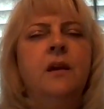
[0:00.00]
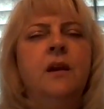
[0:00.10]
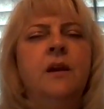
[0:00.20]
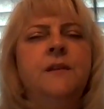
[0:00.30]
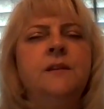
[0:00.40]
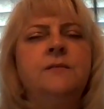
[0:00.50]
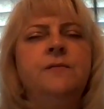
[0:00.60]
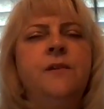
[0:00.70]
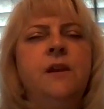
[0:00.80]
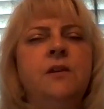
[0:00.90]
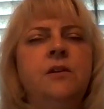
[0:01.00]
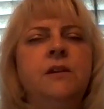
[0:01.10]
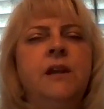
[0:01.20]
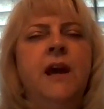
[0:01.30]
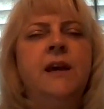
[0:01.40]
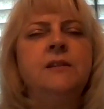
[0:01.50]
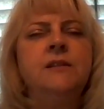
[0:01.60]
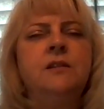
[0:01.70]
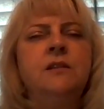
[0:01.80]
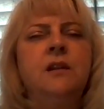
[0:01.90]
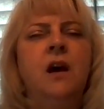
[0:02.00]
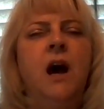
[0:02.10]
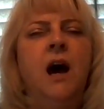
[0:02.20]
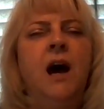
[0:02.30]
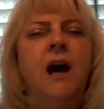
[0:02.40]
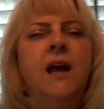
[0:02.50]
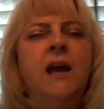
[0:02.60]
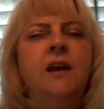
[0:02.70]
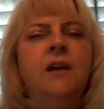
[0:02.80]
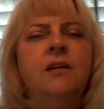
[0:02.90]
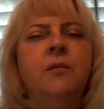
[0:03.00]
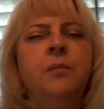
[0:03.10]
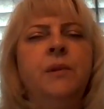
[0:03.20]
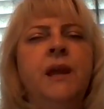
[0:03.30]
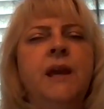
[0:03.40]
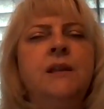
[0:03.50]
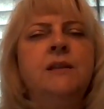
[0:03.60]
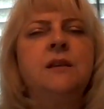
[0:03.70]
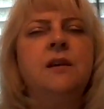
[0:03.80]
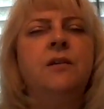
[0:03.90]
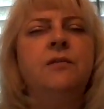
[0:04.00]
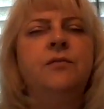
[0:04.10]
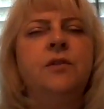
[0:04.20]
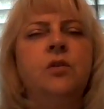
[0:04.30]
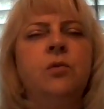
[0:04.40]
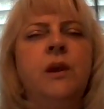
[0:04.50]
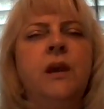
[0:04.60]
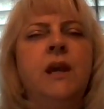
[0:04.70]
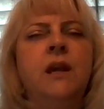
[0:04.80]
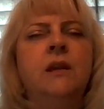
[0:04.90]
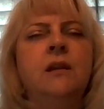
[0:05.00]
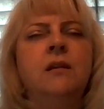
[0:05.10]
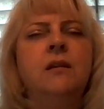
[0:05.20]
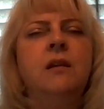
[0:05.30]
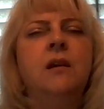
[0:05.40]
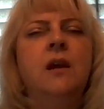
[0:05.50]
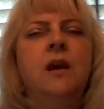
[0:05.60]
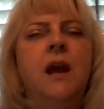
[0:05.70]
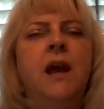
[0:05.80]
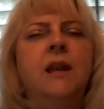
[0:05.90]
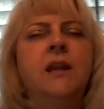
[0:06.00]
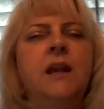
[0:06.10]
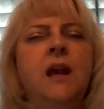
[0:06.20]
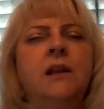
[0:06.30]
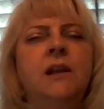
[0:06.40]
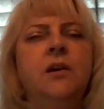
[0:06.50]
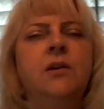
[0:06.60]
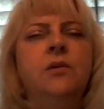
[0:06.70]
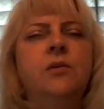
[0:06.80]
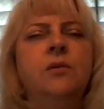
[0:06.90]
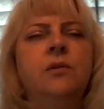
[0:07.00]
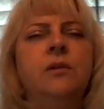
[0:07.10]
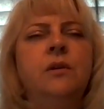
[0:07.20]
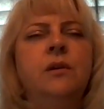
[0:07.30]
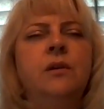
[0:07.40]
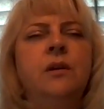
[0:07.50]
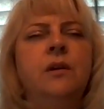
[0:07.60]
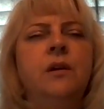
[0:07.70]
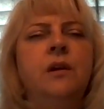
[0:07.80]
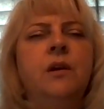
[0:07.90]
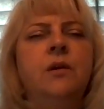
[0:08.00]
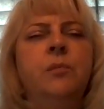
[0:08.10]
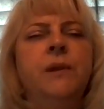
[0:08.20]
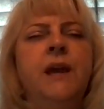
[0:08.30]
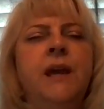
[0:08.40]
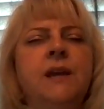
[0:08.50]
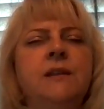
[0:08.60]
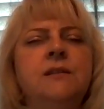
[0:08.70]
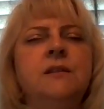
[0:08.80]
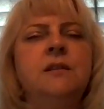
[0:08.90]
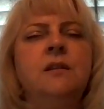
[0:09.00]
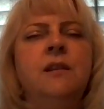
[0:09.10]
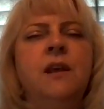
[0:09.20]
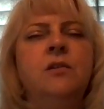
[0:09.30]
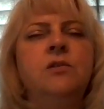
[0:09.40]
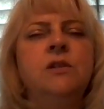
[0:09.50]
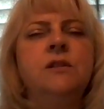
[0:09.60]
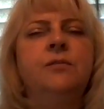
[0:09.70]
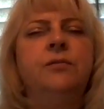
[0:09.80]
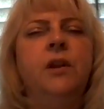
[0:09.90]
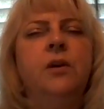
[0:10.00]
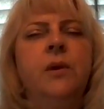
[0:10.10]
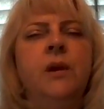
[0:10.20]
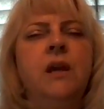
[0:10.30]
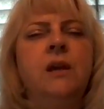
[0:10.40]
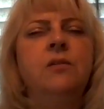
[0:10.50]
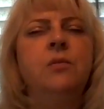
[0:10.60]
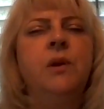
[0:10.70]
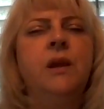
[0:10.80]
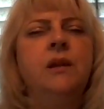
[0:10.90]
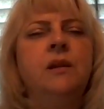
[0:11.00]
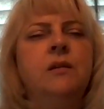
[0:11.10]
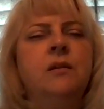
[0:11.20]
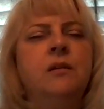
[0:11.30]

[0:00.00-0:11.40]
And this field has high blades of green and yellow blades that are just flowing in the wind.